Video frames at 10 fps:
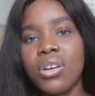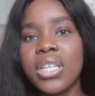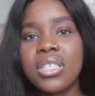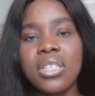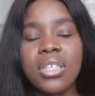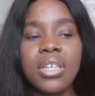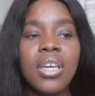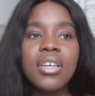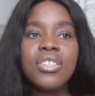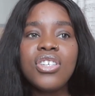Honestly,
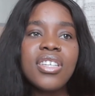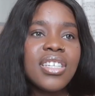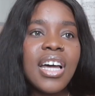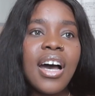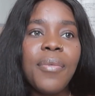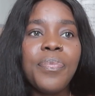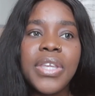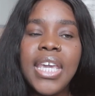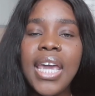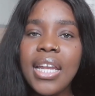it's just that
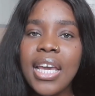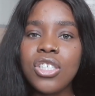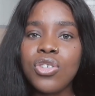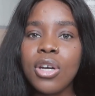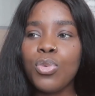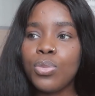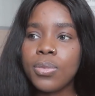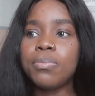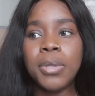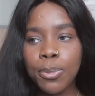here in Nigeria
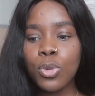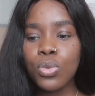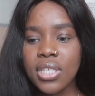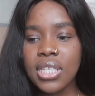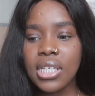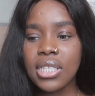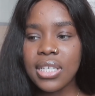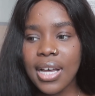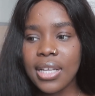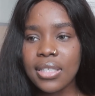people will see it
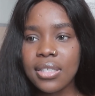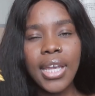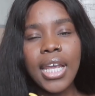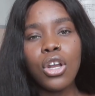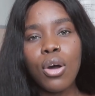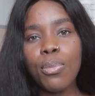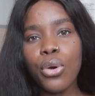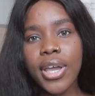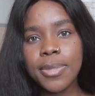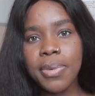as a lot
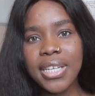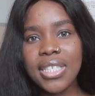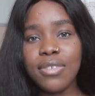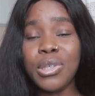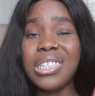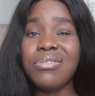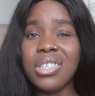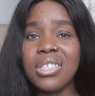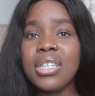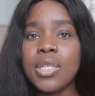more expensive, but the
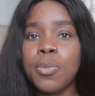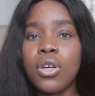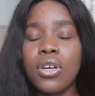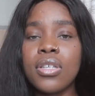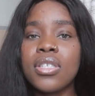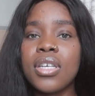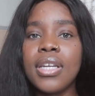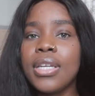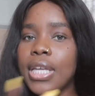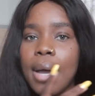reason is because
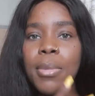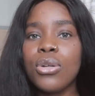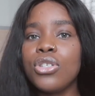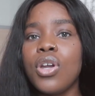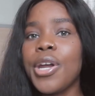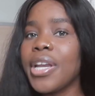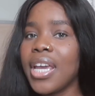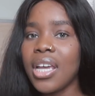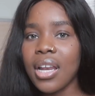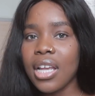the amount you earn
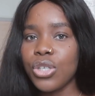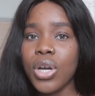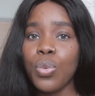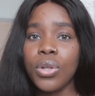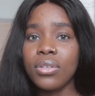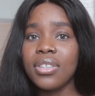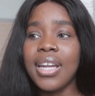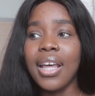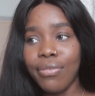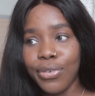here in Nigeria will
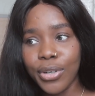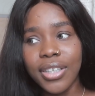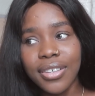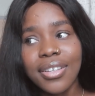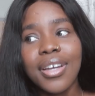never